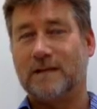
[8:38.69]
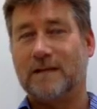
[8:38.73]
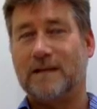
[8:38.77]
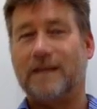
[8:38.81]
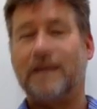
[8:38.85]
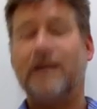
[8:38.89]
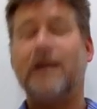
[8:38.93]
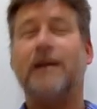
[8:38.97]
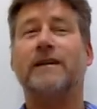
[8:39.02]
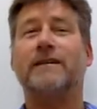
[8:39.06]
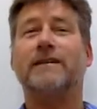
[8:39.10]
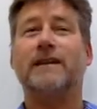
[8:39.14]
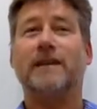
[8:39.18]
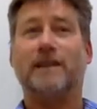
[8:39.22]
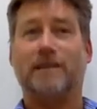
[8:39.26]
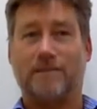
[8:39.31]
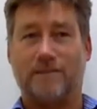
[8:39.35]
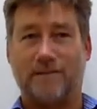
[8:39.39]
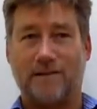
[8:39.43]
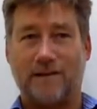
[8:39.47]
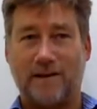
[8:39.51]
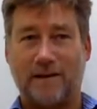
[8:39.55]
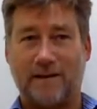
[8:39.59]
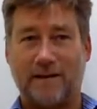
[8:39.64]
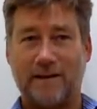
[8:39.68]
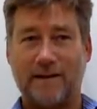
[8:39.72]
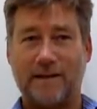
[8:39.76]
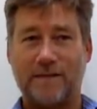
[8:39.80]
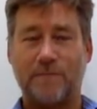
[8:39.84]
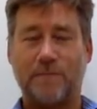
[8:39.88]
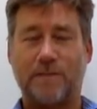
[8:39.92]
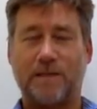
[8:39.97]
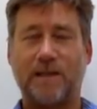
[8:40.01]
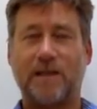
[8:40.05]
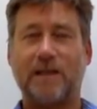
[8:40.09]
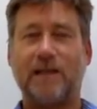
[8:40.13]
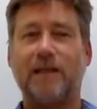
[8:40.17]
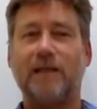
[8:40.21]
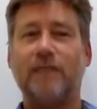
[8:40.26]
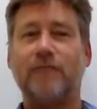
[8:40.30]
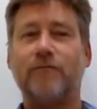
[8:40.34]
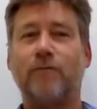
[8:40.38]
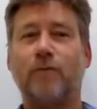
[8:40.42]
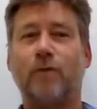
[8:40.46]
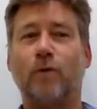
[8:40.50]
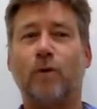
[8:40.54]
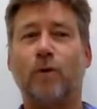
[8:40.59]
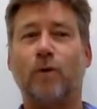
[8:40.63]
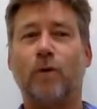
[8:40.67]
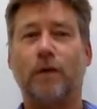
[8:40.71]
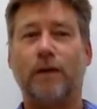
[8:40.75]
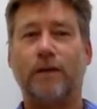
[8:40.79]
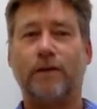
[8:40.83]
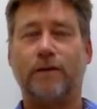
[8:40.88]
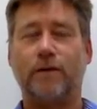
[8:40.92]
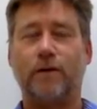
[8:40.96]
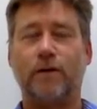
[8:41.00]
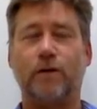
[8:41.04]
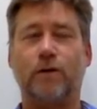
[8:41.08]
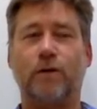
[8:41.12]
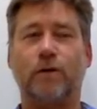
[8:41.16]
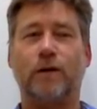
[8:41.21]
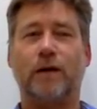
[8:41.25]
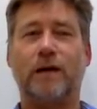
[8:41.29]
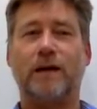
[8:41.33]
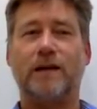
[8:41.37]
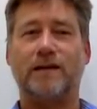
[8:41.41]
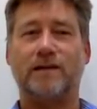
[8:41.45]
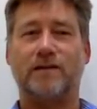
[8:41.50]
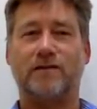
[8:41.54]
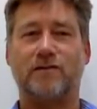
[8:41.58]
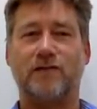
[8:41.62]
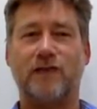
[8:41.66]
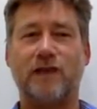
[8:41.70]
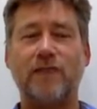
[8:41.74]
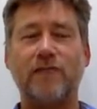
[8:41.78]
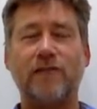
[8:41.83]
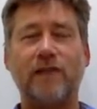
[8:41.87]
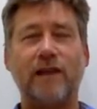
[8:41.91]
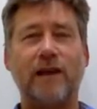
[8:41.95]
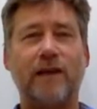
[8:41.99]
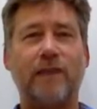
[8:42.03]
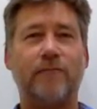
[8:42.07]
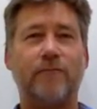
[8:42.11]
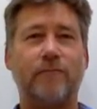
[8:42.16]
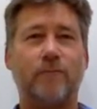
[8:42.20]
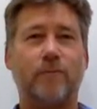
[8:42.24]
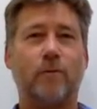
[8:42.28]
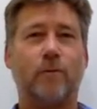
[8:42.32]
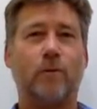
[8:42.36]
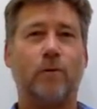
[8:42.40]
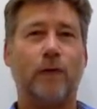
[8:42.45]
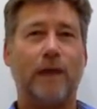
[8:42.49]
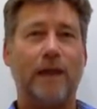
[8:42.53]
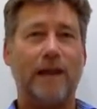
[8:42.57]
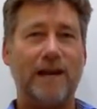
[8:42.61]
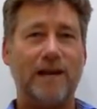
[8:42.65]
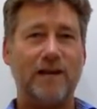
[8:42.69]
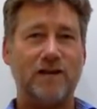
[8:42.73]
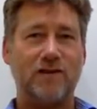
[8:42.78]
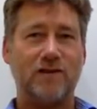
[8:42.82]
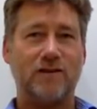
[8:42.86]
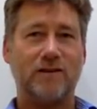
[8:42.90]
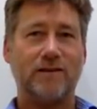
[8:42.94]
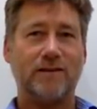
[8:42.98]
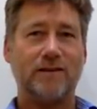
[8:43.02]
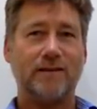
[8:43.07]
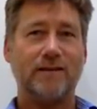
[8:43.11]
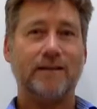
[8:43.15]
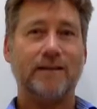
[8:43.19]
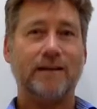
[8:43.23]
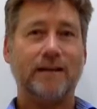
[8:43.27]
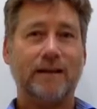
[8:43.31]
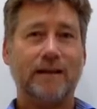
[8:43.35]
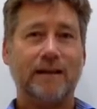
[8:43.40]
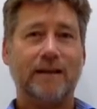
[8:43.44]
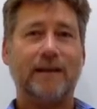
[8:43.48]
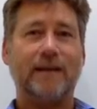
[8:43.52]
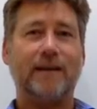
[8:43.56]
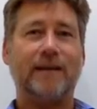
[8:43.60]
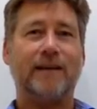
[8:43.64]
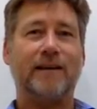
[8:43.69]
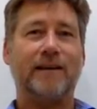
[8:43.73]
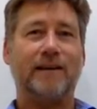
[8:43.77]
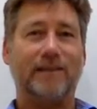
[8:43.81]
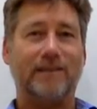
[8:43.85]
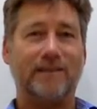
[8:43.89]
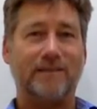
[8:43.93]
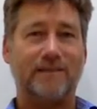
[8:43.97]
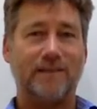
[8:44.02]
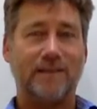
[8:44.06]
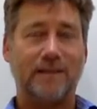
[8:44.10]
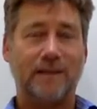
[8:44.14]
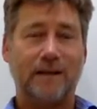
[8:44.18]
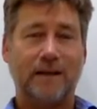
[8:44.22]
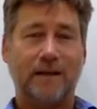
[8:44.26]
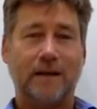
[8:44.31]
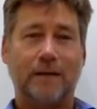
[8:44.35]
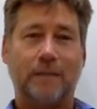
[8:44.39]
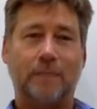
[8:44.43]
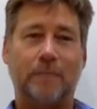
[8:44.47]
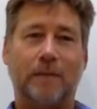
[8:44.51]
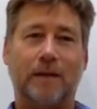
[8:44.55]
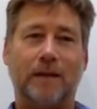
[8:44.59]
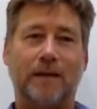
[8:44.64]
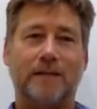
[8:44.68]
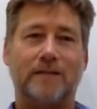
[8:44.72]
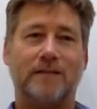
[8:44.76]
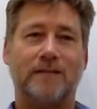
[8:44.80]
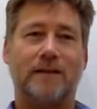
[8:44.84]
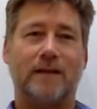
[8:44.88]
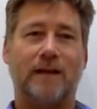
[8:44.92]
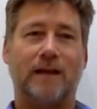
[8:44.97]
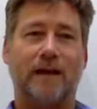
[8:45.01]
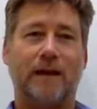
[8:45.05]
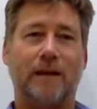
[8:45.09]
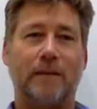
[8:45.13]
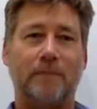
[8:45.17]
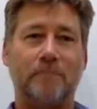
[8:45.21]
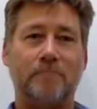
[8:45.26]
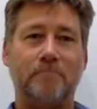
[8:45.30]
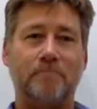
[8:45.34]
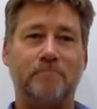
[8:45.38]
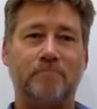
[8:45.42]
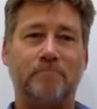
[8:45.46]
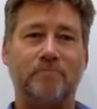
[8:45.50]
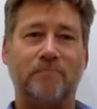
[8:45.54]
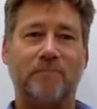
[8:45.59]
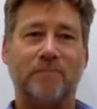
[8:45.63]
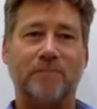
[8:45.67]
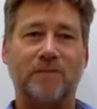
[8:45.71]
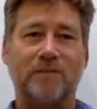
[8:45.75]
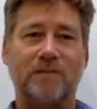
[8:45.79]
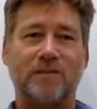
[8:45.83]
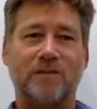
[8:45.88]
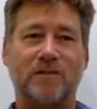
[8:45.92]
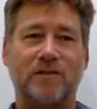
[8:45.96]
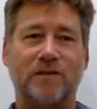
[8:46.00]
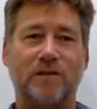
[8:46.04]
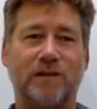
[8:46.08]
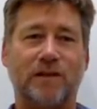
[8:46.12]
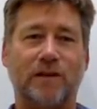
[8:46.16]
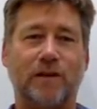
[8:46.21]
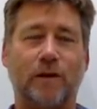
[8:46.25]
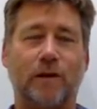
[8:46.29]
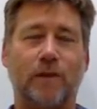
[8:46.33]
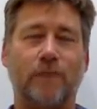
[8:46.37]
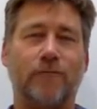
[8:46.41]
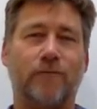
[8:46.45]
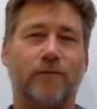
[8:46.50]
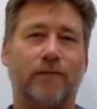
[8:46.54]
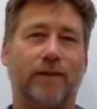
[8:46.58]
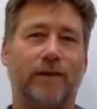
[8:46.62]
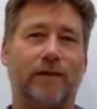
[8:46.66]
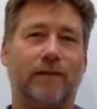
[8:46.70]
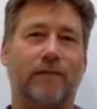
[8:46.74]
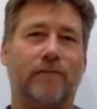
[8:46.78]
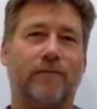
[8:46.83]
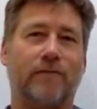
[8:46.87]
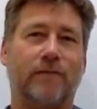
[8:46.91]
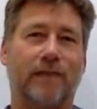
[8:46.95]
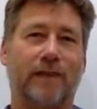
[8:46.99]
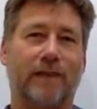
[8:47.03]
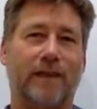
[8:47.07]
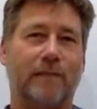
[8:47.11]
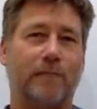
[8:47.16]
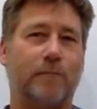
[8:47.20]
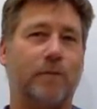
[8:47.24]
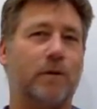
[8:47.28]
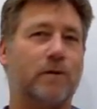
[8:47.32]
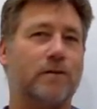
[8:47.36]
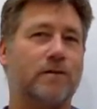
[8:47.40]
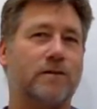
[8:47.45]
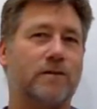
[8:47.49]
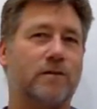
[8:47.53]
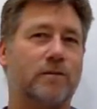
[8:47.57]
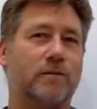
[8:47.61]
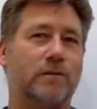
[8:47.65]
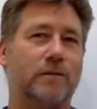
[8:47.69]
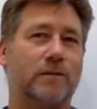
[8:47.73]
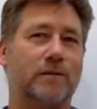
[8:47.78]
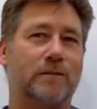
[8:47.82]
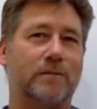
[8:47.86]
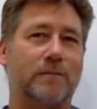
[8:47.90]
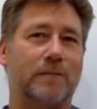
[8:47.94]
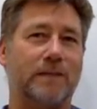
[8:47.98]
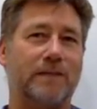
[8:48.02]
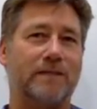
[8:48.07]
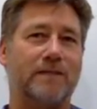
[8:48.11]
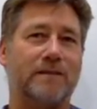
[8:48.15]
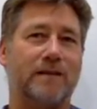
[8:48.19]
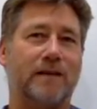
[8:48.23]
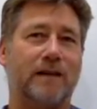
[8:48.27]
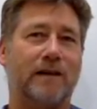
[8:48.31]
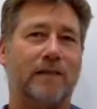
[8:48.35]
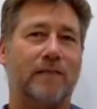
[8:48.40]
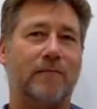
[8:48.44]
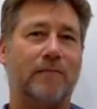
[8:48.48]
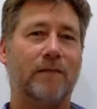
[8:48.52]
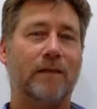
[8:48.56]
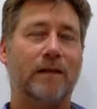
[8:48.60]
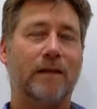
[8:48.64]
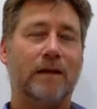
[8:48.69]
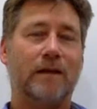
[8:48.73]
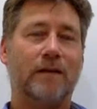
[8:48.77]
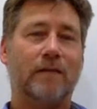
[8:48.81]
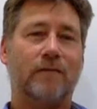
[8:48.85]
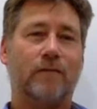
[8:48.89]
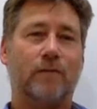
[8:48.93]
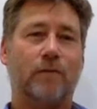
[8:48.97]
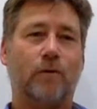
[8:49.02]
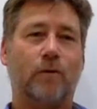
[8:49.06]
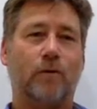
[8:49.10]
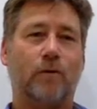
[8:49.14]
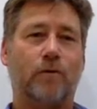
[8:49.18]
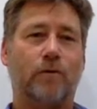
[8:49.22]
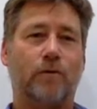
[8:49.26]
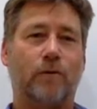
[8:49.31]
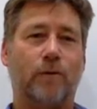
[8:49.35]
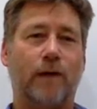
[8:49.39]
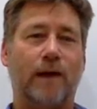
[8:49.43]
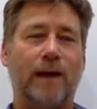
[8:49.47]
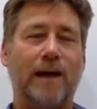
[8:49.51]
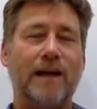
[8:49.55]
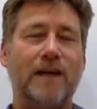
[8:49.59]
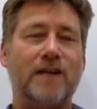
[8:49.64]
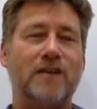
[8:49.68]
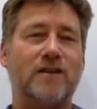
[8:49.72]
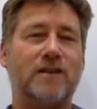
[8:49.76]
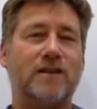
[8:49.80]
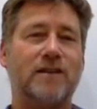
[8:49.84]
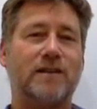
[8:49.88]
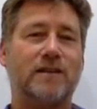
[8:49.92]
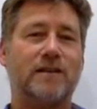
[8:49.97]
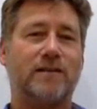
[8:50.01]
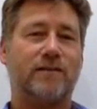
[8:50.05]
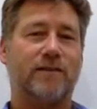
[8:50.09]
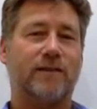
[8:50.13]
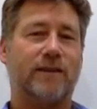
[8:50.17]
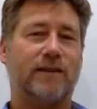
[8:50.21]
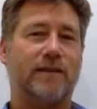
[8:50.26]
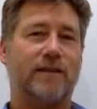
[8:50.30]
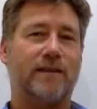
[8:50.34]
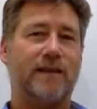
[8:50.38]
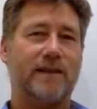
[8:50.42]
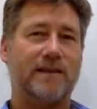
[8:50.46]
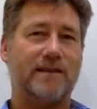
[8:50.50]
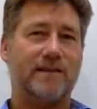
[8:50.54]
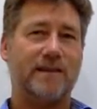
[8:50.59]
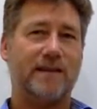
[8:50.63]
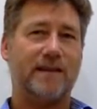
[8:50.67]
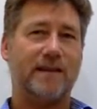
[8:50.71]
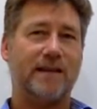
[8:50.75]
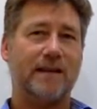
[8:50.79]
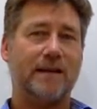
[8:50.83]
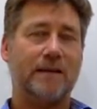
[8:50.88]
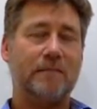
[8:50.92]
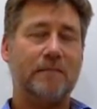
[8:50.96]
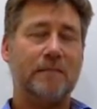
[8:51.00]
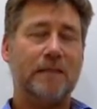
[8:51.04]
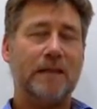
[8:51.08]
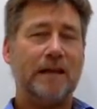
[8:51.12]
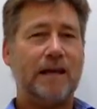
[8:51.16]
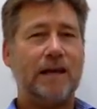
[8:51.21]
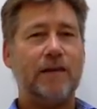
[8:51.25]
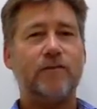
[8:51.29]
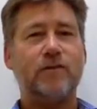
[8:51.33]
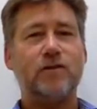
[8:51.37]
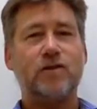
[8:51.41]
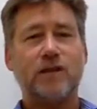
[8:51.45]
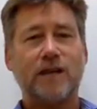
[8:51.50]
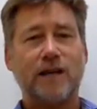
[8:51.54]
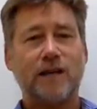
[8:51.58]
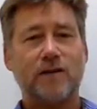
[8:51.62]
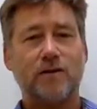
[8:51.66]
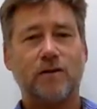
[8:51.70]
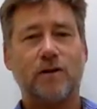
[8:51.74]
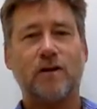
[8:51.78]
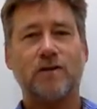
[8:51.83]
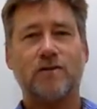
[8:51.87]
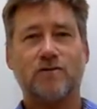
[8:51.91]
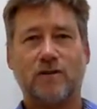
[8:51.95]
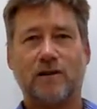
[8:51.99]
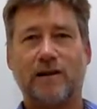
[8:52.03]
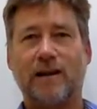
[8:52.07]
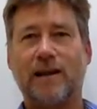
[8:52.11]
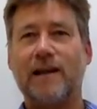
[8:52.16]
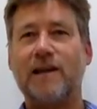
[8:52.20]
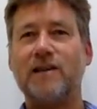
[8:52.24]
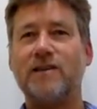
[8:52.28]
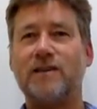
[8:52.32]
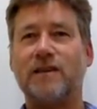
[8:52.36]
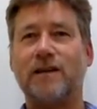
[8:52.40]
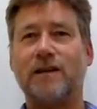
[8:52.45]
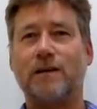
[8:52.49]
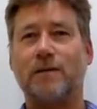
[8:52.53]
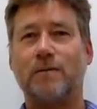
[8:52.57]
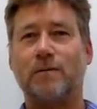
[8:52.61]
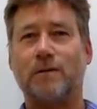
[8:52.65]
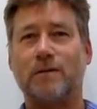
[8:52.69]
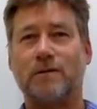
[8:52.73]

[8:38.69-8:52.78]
Yeah, it is. It is, particularly as a travel hub for Asia, it is. But certainly not for other parts of the world. But for Asia, it's fantastic. Even to get to Australasia,